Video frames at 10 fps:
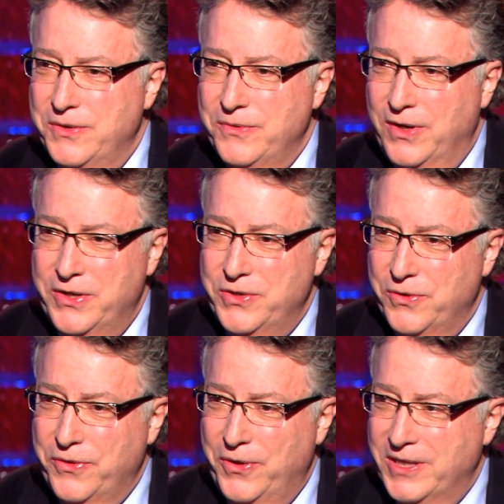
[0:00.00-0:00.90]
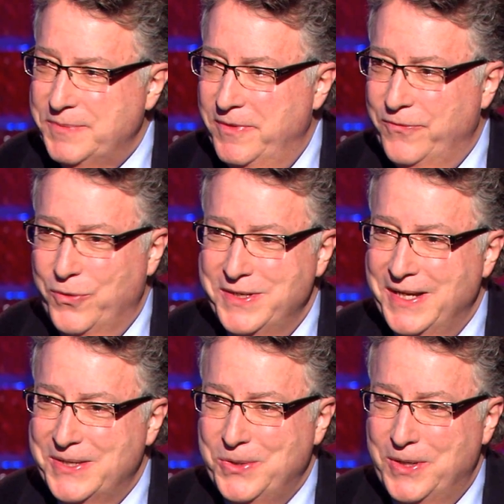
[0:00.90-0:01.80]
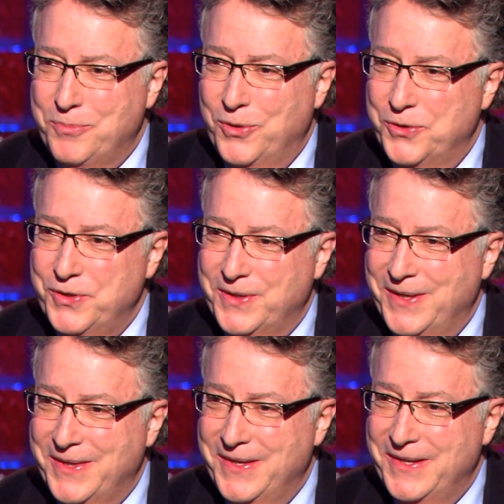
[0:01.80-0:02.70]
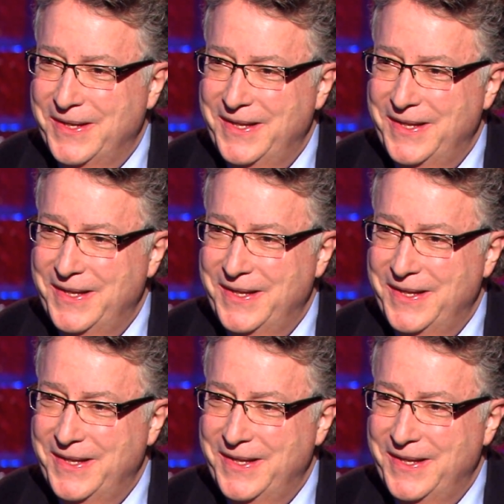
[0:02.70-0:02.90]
you your thoughts before he takes on a project like that?